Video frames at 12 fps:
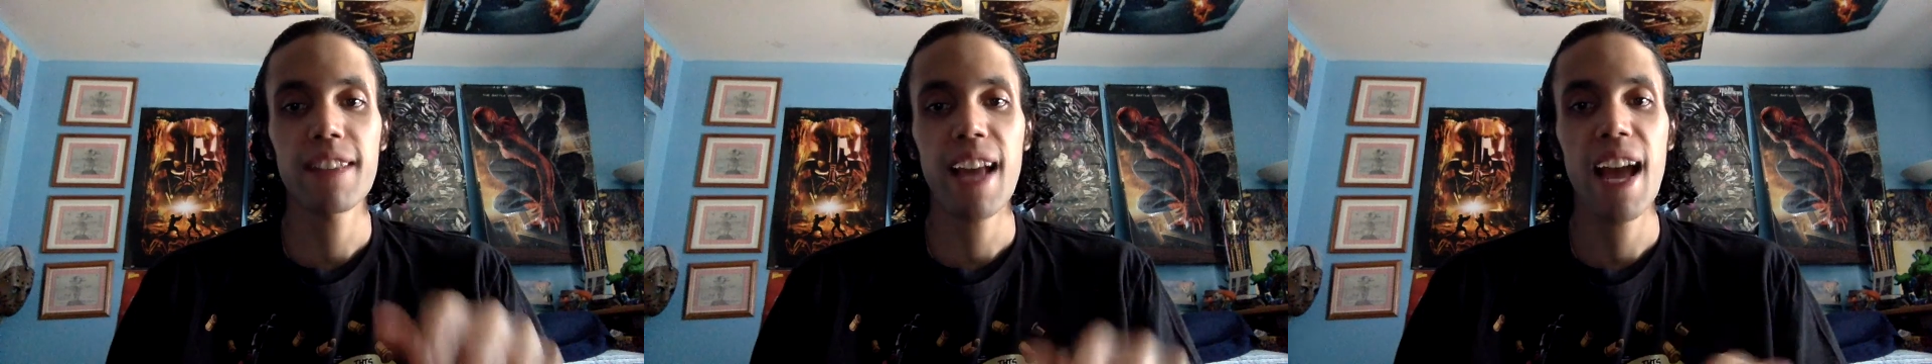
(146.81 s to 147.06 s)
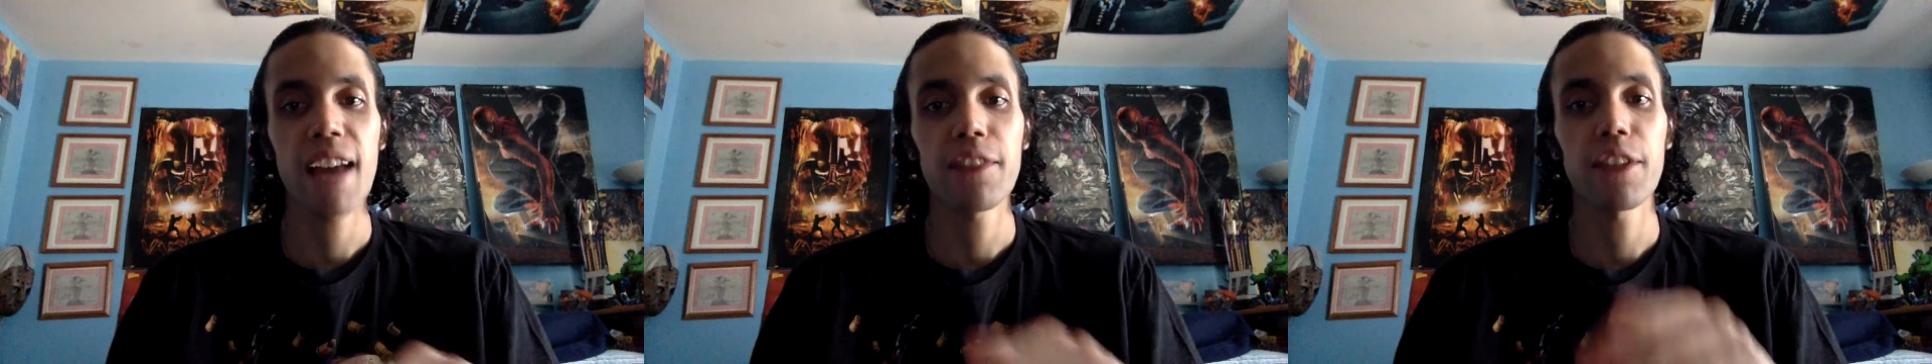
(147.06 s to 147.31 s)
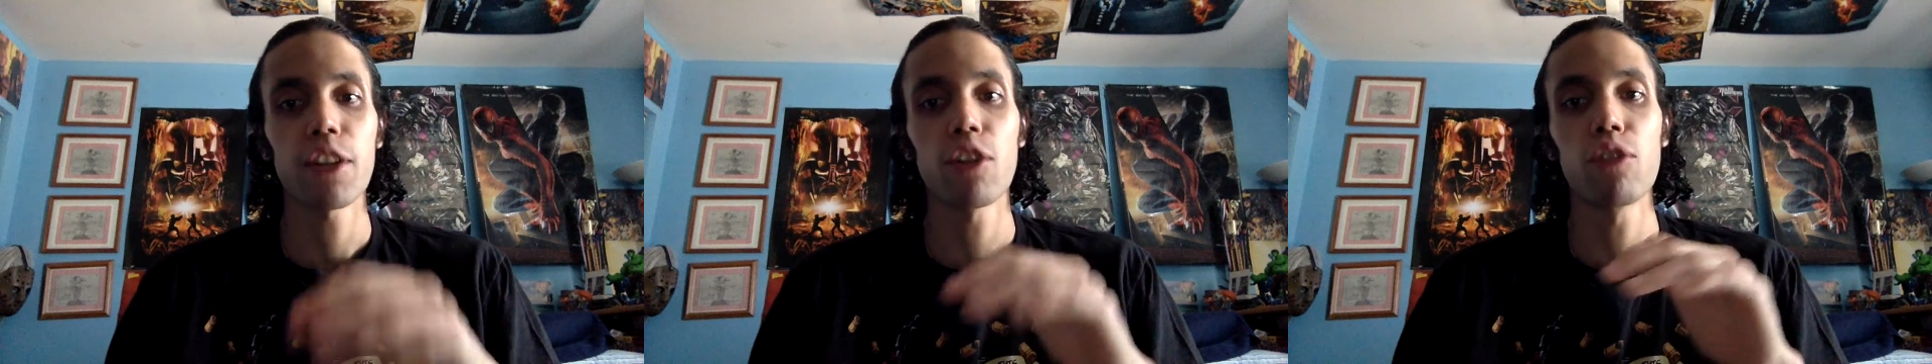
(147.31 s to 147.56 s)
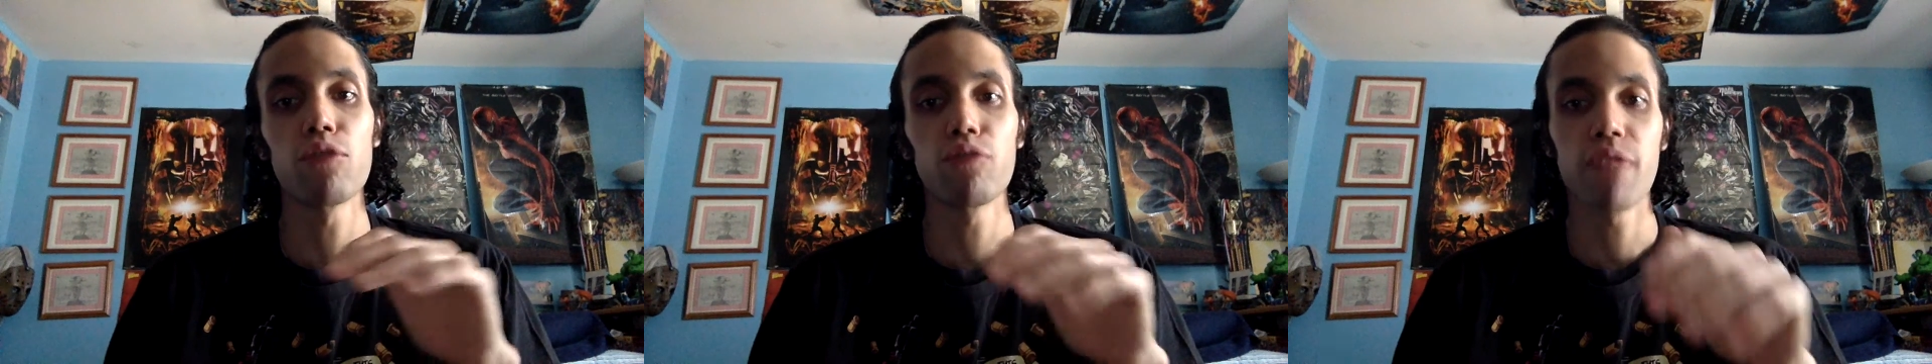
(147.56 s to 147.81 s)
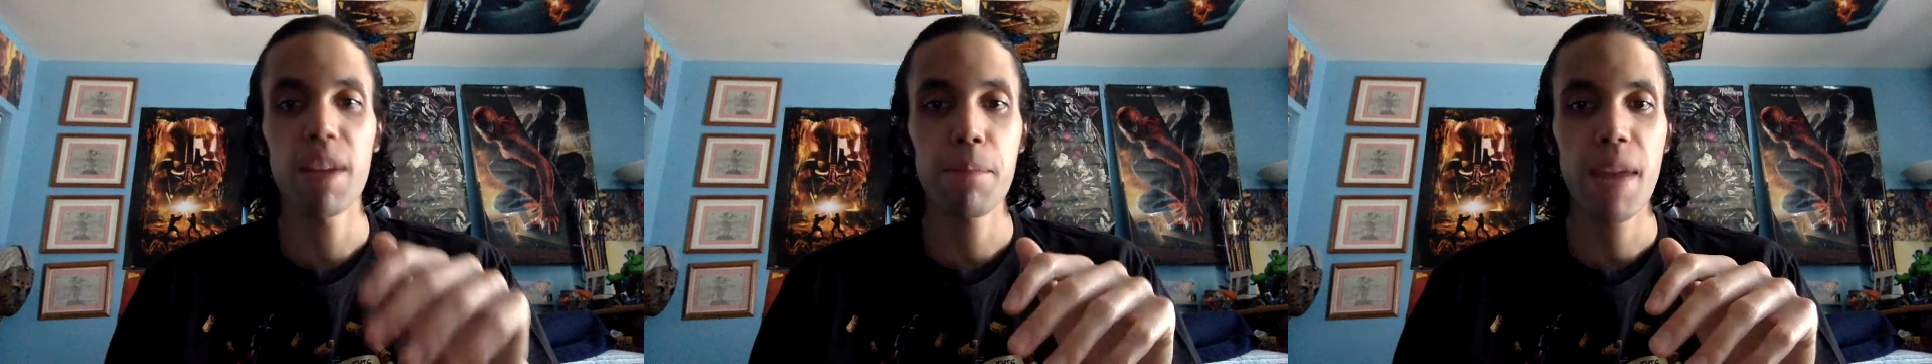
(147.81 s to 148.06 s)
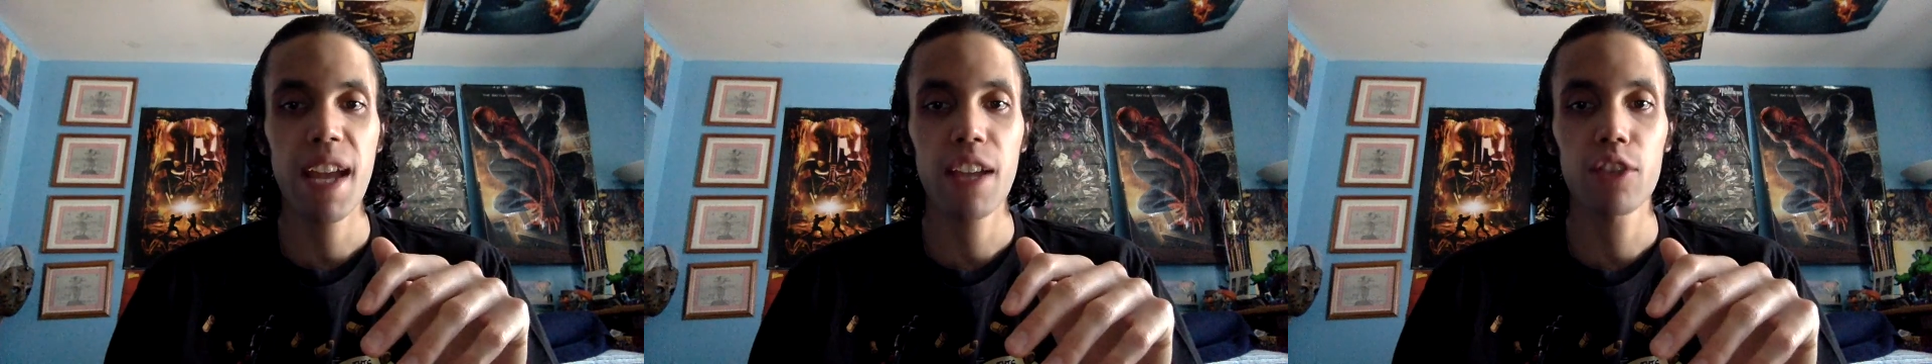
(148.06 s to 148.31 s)
that had their own
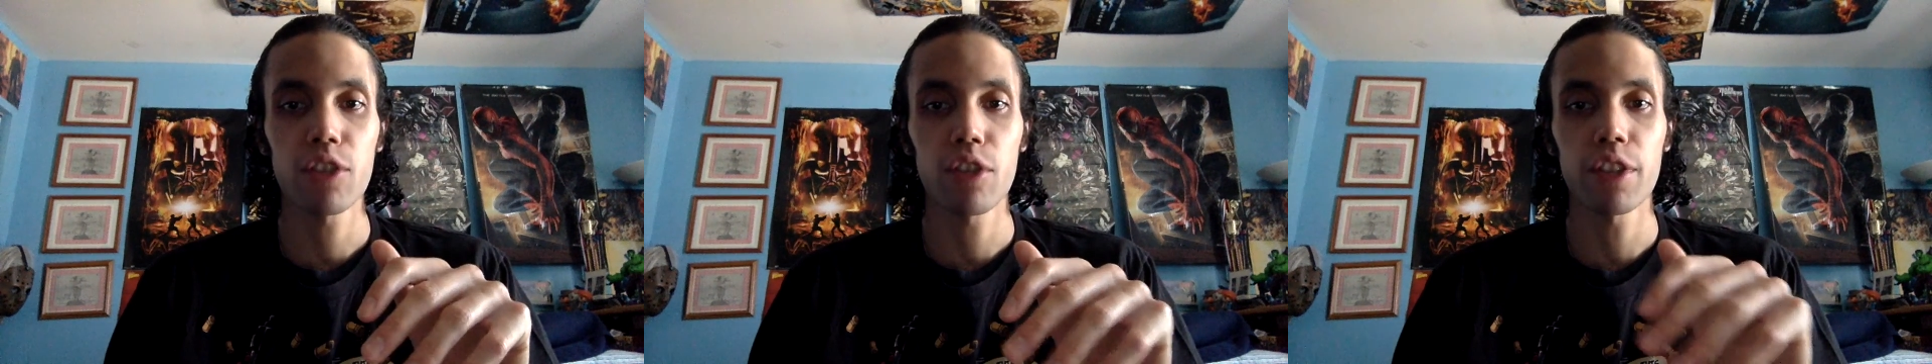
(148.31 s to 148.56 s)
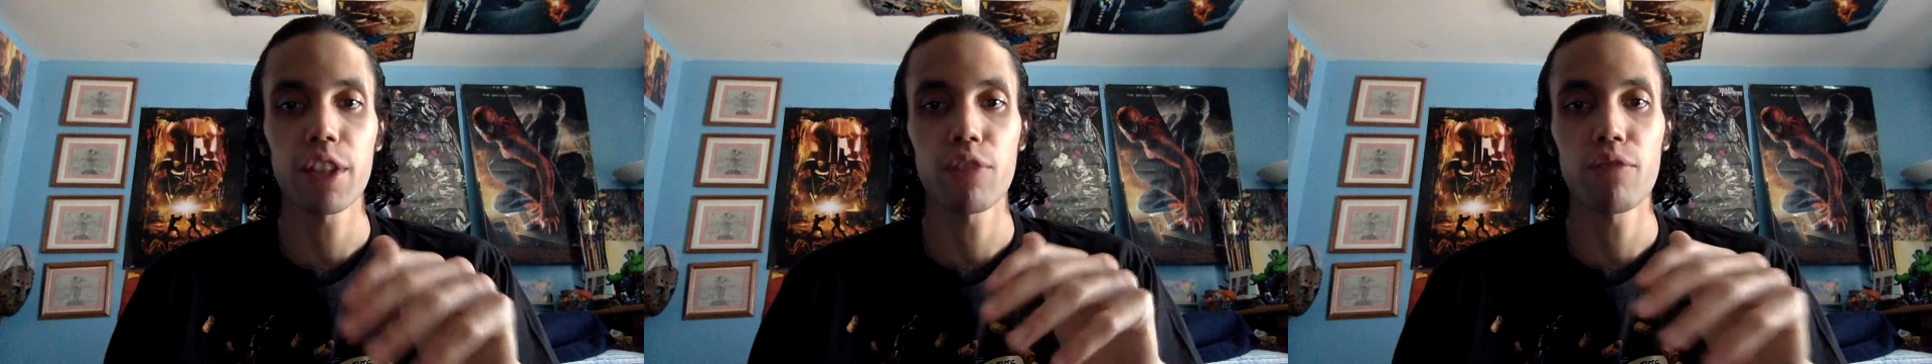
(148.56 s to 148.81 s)
remakes or their